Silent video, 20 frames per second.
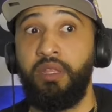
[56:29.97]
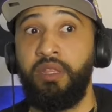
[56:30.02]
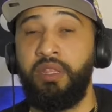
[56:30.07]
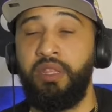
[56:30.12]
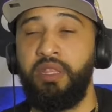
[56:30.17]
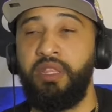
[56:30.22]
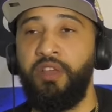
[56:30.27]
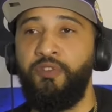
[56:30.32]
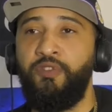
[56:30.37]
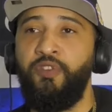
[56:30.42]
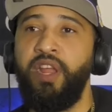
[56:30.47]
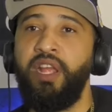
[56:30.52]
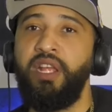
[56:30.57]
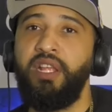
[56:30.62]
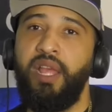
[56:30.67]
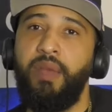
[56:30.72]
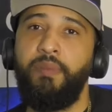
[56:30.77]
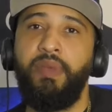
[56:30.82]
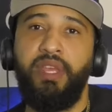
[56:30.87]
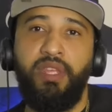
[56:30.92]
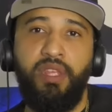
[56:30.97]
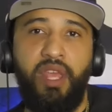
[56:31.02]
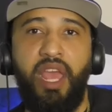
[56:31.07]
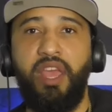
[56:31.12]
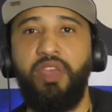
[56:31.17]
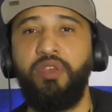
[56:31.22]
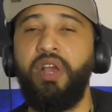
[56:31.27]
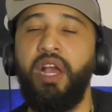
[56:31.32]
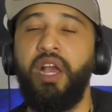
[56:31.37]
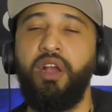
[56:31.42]
the friend I mean, yeah,
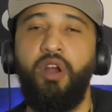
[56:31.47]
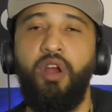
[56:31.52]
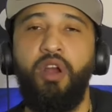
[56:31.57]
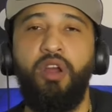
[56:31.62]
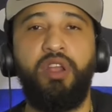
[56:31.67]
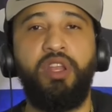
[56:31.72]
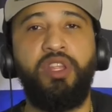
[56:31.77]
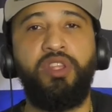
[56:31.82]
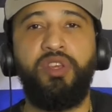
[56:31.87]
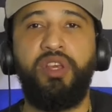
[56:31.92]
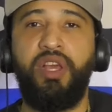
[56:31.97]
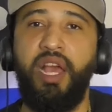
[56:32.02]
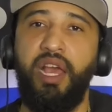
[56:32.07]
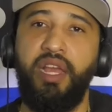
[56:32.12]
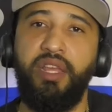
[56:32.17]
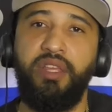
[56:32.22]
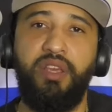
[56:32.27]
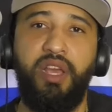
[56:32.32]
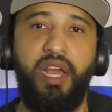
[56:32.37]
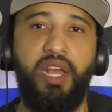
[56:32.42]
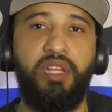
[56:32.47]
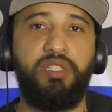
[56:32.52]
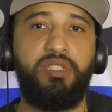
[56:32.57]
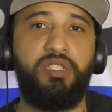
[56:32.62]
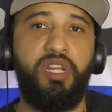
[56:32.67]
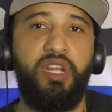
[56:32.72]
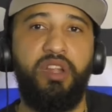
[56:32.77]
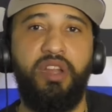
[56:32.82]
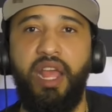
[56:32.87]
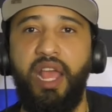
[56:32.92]
you got Garland, you got you got
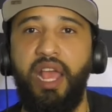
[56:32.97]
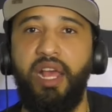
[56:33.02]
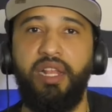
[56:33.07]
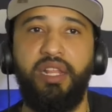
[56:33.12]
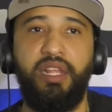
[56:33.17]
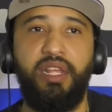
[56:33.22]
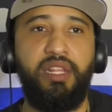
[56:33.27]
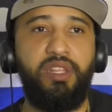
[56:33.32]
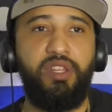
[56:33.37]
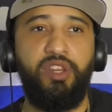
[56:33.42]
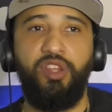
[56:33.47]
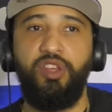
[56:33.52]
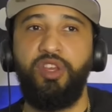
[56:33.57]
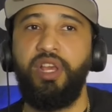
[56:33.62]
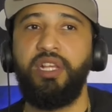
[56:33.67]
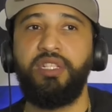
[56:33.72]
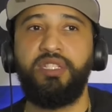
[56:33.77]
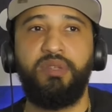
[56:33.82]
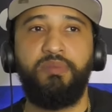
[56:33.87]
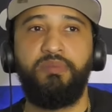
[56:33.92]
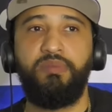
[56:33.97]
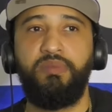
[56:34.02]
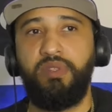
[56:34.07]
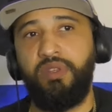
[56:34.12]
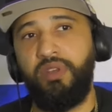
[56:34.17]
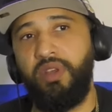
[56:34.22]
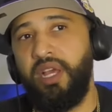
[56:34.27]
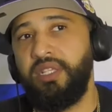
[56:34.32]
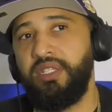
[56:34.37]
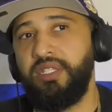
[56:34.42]
Jarrett Allen, you know, you got some
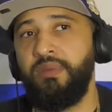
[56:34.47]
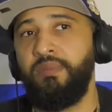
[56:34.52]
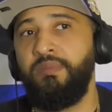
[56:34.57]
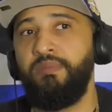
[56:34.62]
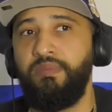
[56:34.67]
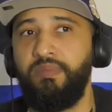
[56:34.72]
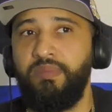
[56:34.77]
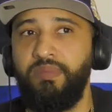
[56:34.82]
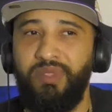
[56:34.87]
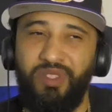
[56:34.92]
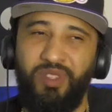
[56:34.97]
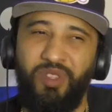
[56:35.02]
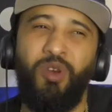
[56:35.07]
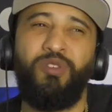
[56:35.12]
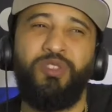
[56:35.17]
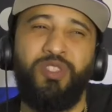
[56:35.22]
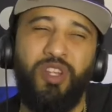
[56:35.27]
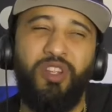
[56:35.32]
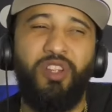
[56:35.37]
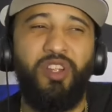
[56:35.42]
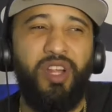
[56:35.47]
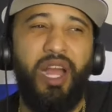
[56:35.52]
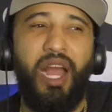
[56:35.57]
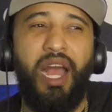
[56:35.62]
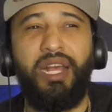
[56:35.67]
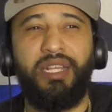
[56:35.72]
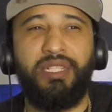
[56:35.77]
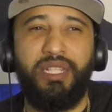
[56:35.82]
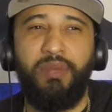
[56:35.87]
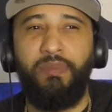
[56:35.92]
you got some those are your
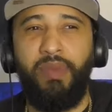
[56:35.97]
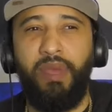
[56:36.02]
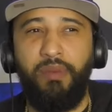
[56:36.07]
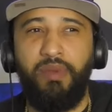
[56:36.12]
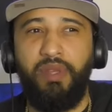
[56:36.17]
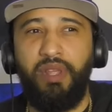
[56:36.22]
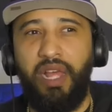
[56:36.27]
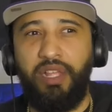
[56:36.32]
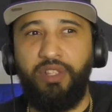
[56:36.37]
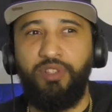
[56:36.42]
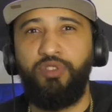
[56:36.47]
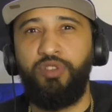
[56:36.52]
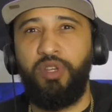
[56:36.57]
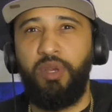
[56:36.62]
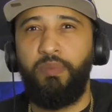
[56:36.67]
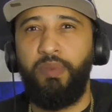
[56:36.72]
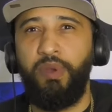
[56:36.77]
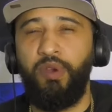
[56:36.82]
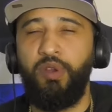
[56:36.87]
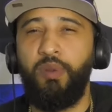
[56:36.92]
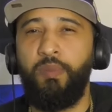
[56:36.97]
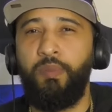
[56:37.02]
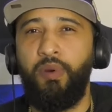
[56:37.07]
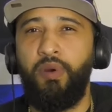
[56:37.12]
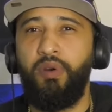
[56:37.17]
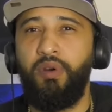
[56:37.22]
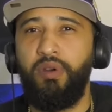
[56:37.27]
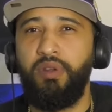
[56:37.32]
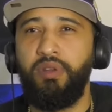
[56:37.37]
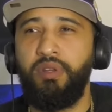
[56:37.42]
guys that maybe like you could build
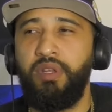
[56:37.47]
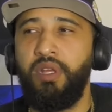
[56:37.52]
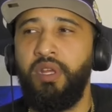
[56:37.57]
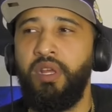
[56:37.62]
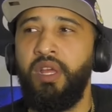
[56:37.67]
upon.